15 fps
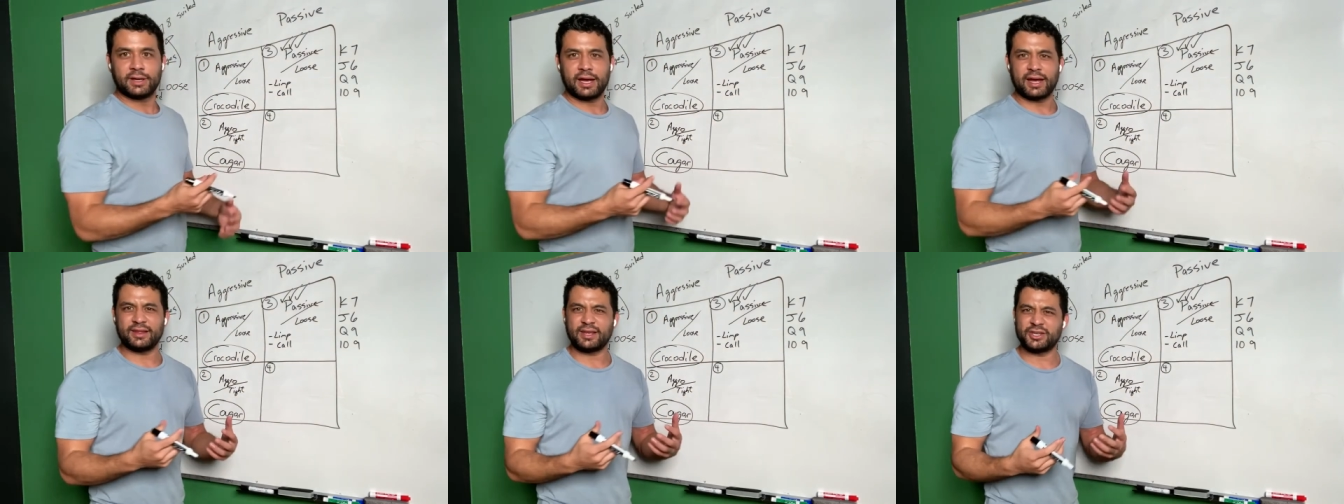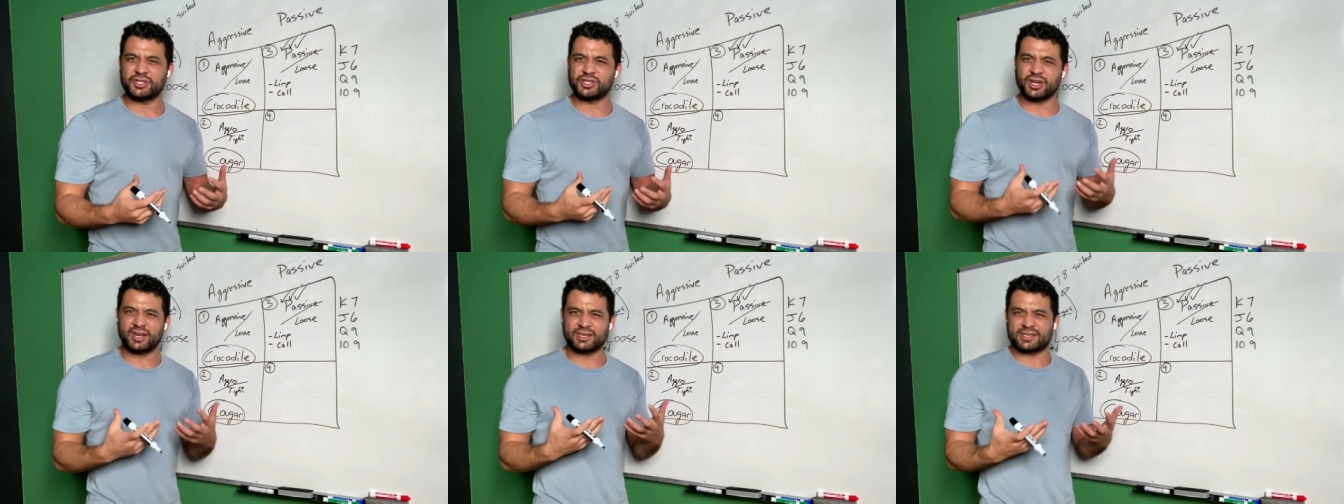And they
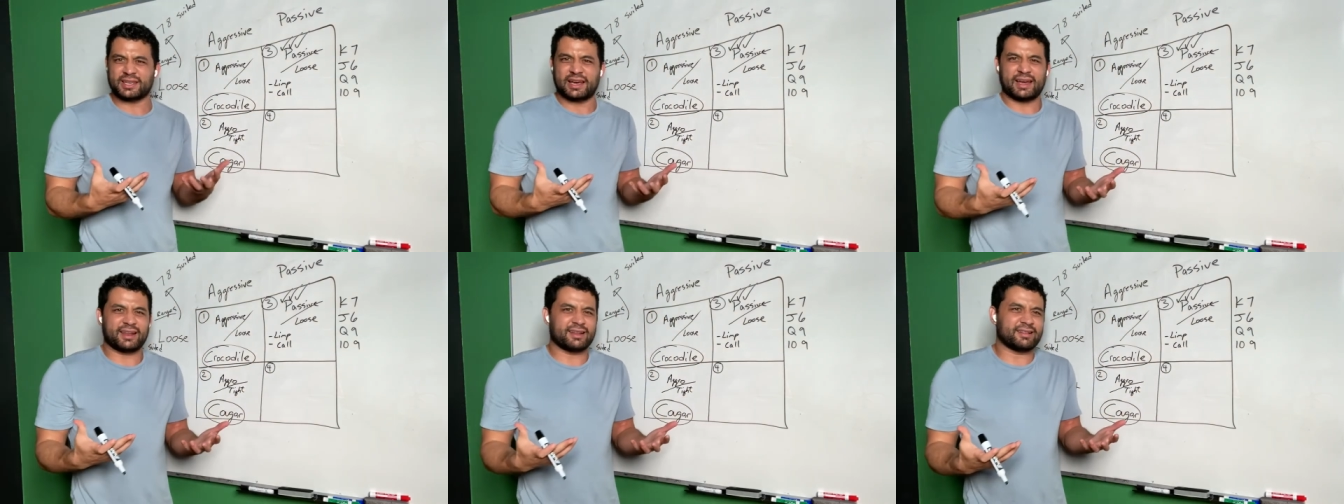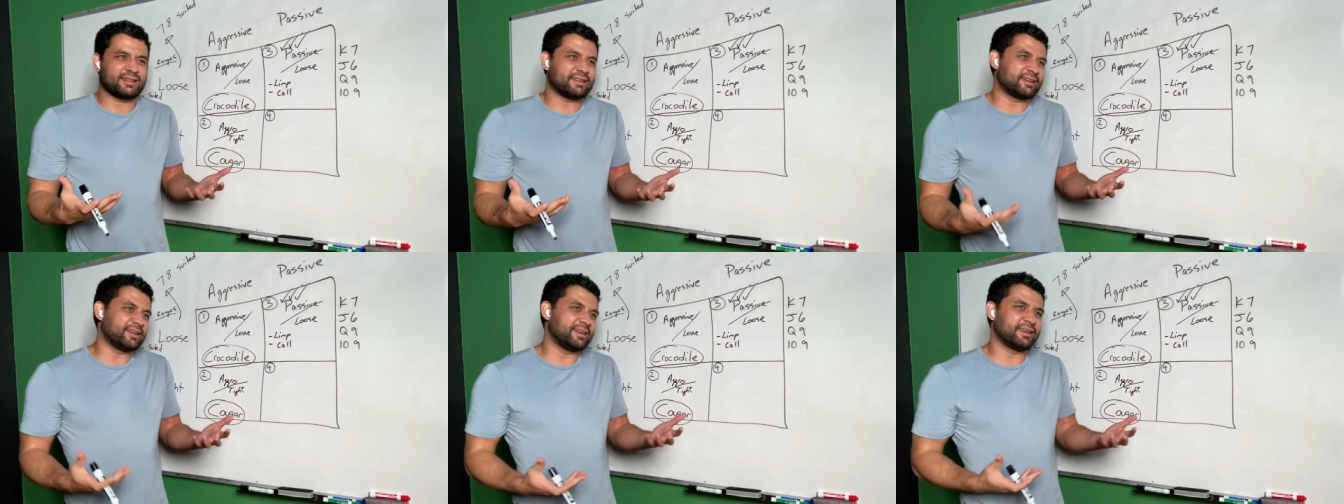just kind of
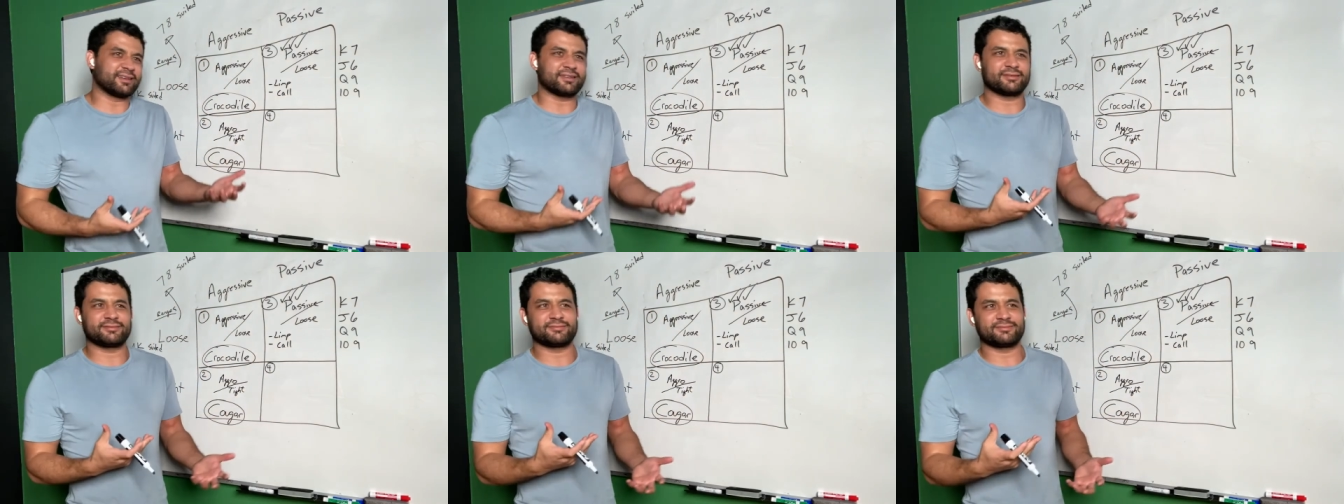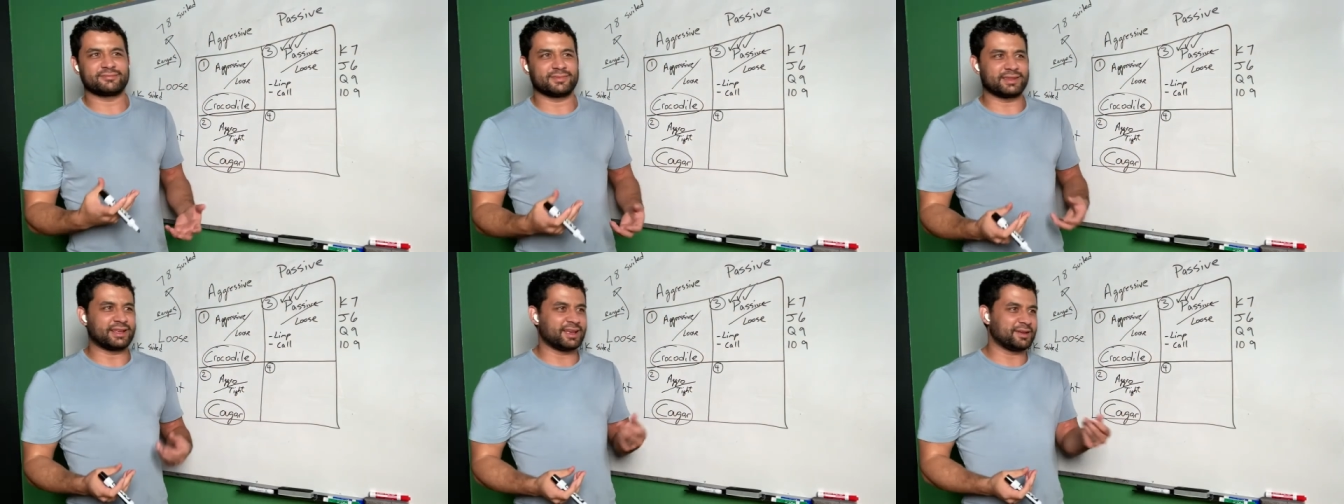like
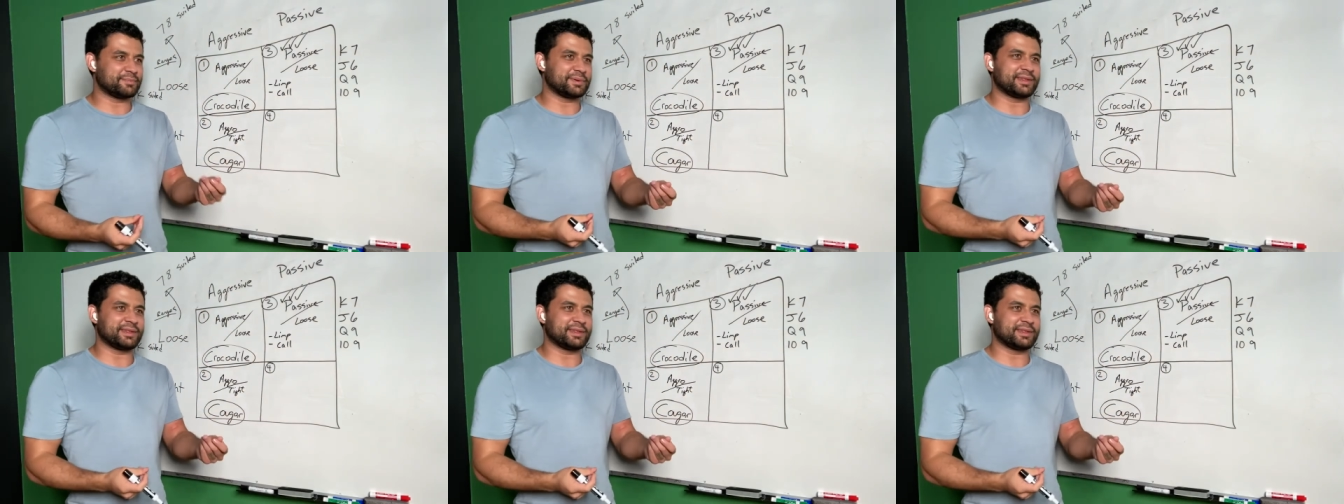limp